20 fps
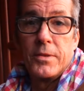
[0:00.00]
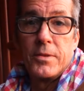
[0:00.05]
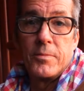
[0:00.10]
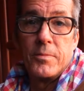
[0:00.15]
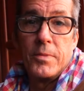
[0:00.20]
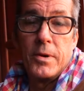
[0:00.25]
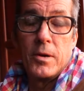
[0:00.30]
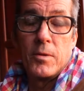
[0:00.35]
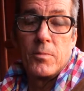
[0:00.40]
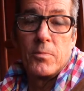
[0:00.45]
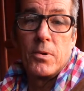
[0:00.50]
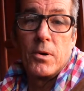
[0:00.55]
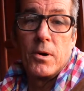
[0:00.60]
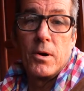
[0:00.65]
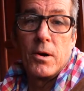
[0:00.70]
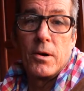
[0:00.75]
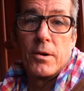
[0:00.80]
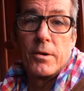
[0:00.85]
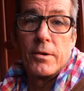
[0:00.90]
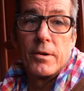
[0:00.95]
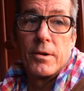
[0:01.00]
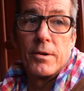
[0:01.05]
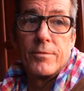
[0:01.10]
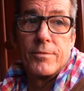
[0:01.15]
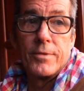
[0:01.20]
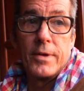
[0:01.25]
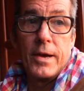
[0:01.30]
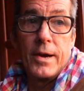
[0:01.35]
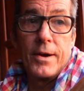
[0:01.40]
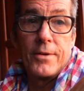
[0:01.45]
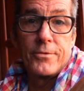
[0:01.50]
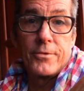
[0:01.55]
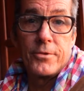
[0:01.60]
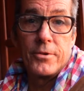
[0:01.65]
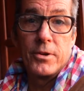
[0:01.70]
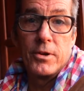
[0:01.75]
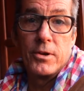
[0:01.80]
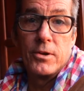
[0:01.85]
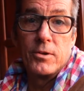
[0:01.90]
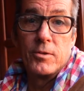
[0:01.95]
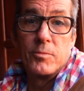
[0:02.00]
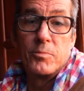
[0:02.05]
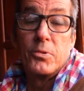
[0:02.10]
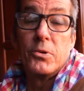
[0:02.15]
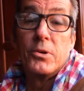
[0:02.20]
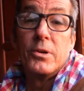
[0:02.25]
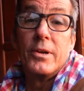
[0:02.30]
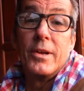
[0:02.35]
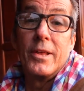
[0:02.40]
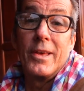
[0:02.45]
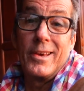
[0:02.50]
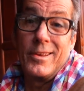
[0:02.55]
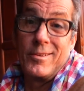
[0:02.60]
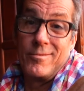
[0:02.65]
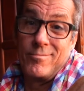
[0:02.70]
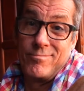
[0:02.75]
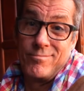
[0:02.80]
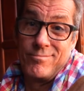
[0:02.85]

the better part of the afternoon putting it in.